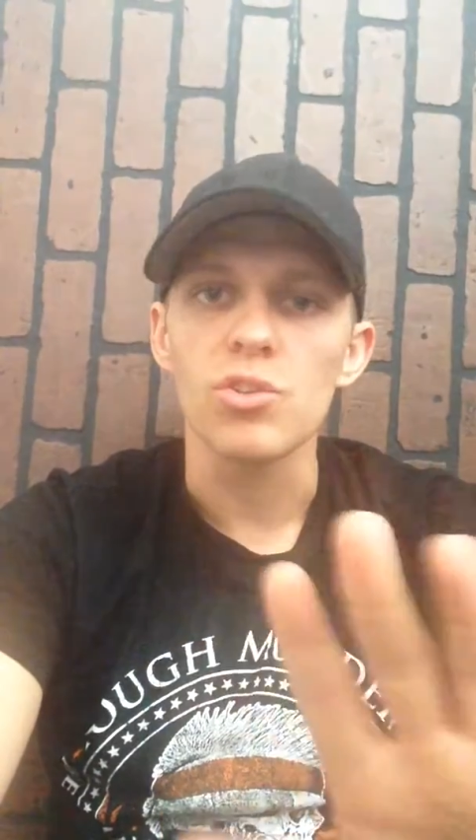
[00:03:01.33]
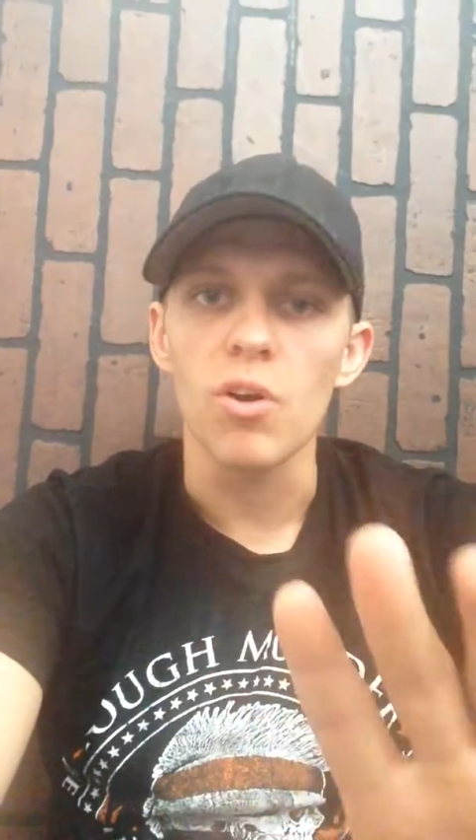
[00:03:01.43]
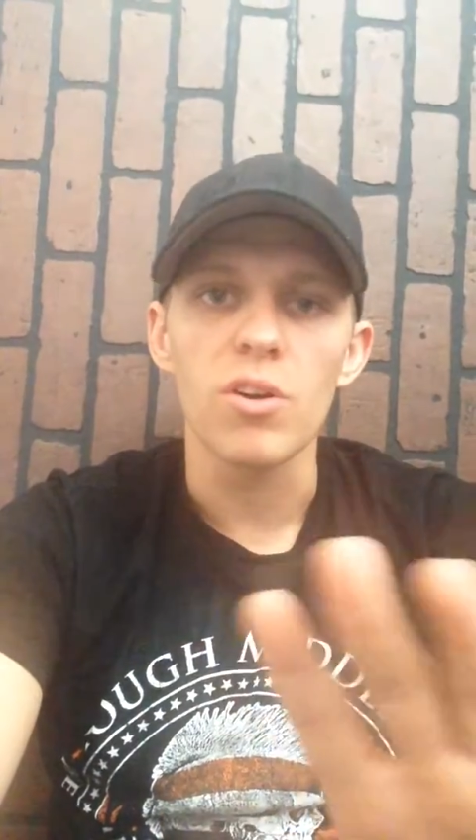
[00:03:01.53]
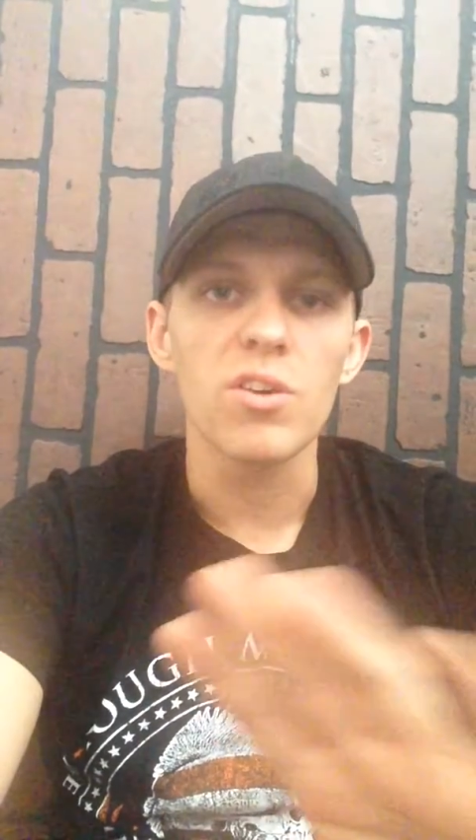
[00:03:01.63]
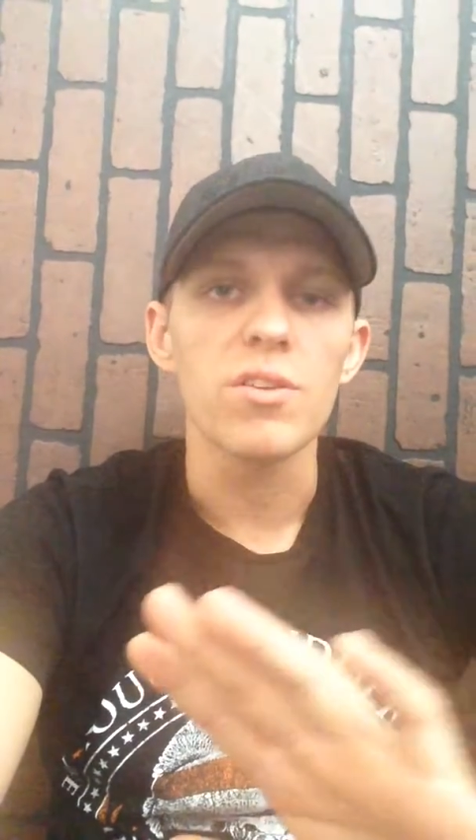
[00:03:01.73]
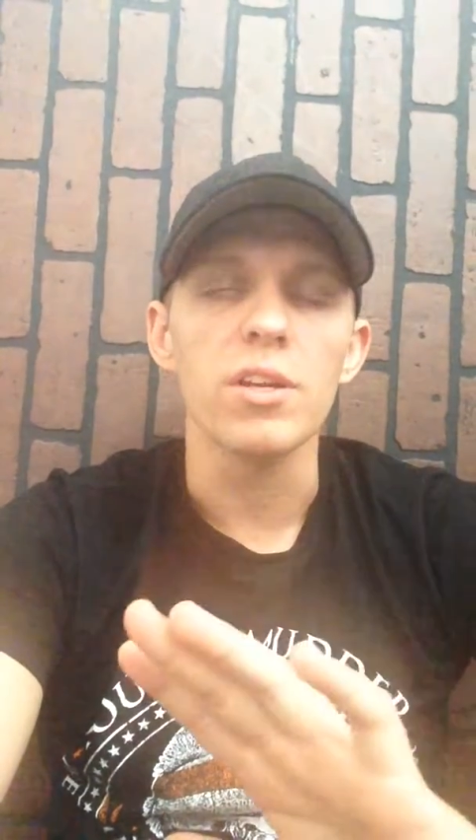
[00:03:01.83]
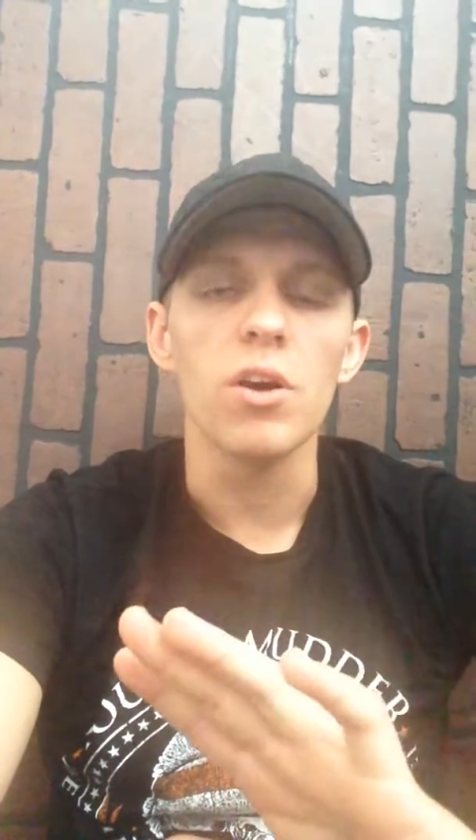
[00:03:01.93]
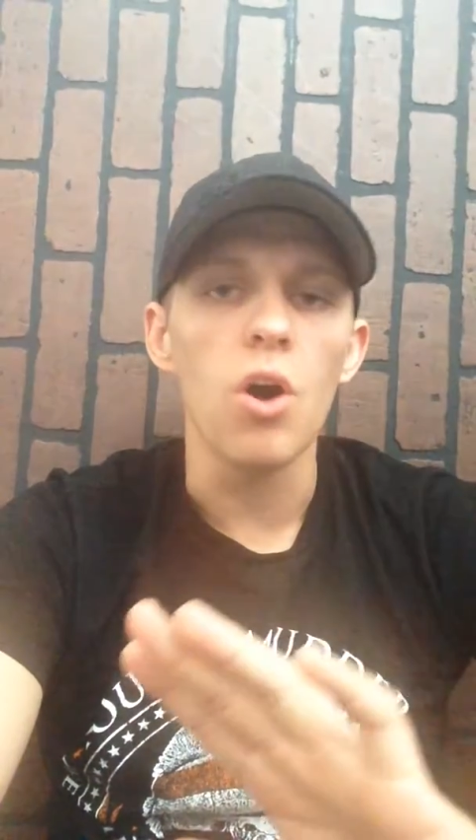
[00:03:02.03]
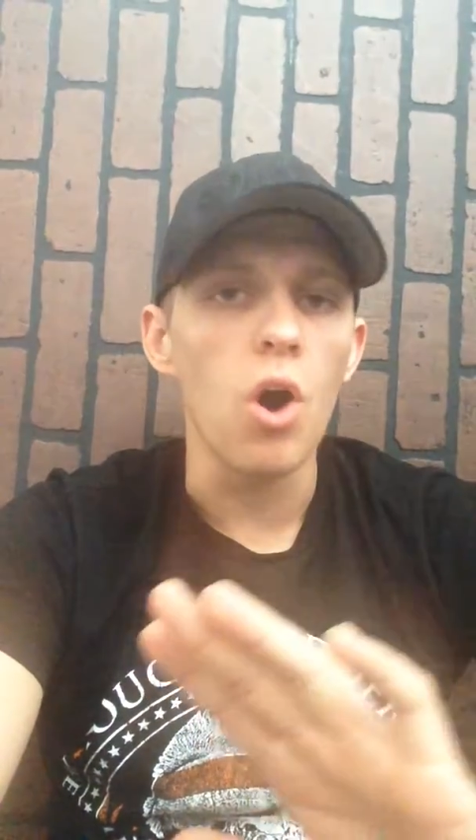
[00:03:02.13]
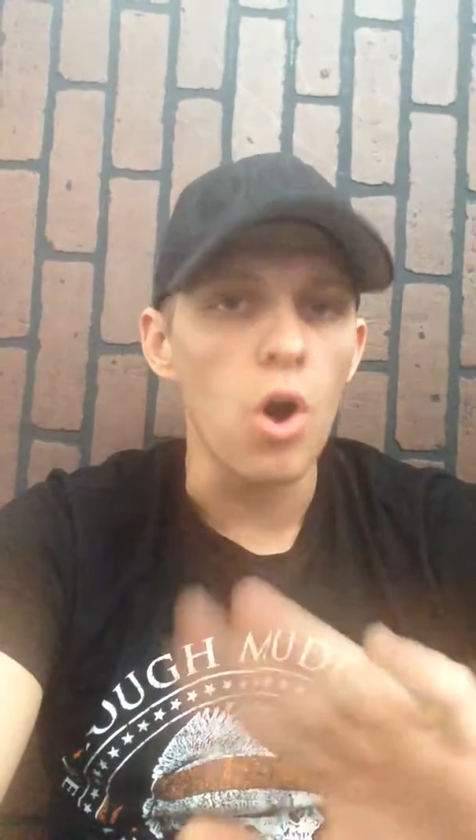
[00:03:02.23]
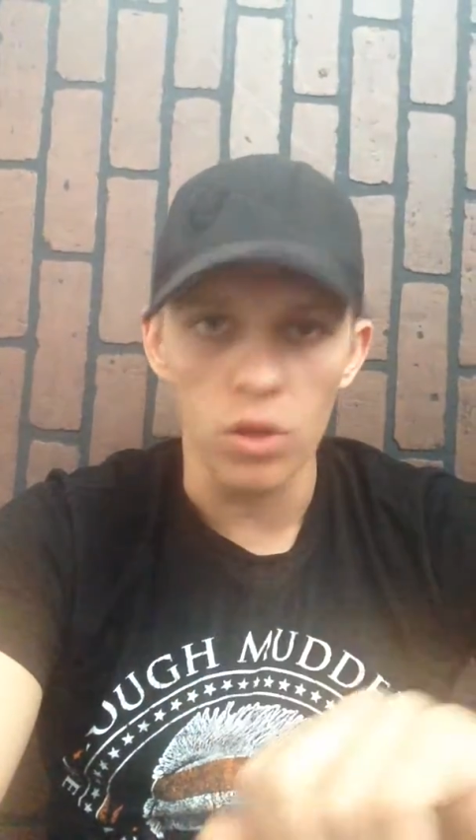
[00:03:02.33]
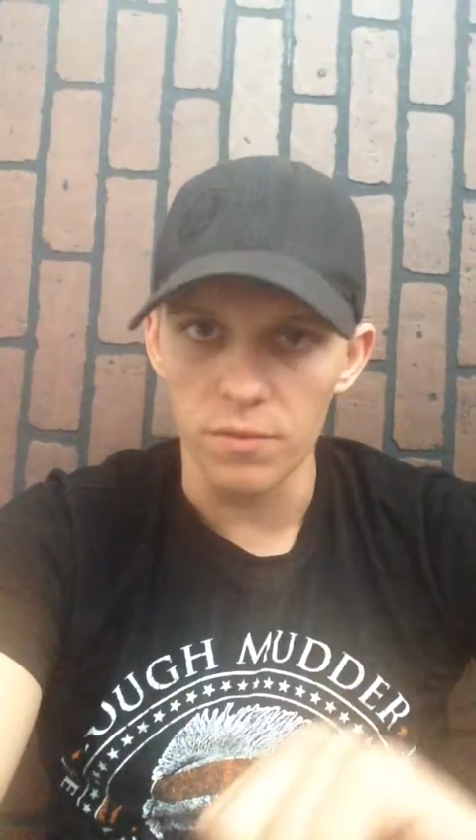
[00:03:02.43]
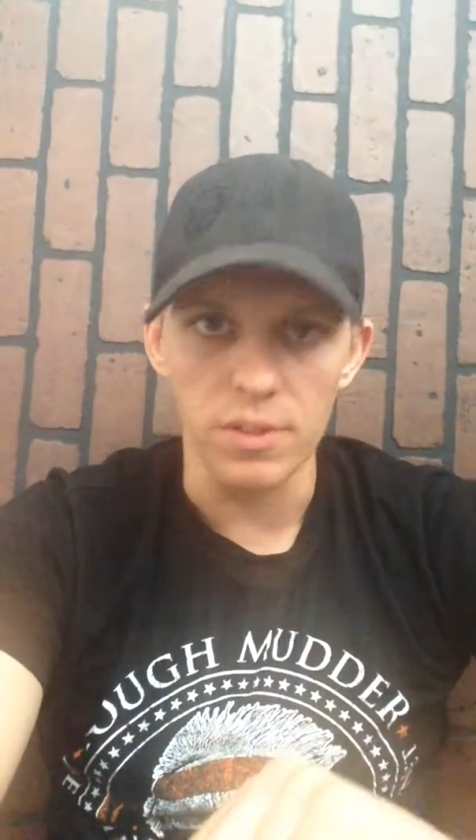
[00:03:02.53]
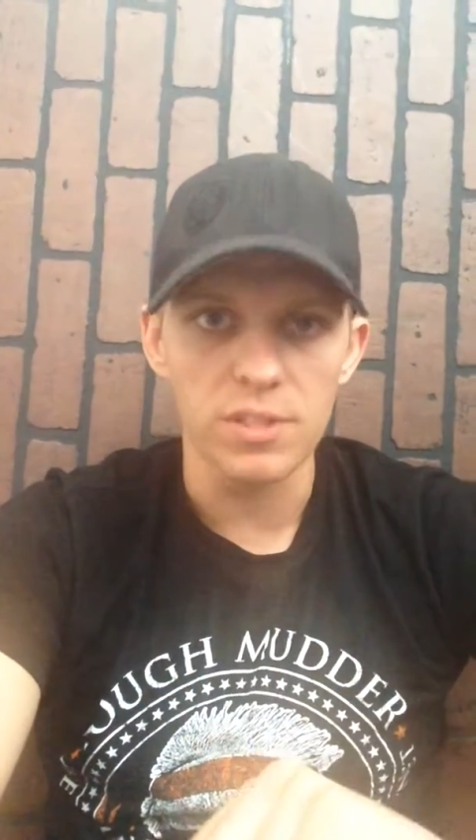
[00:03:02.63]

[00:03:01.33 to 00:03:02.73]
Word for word: stronger than all of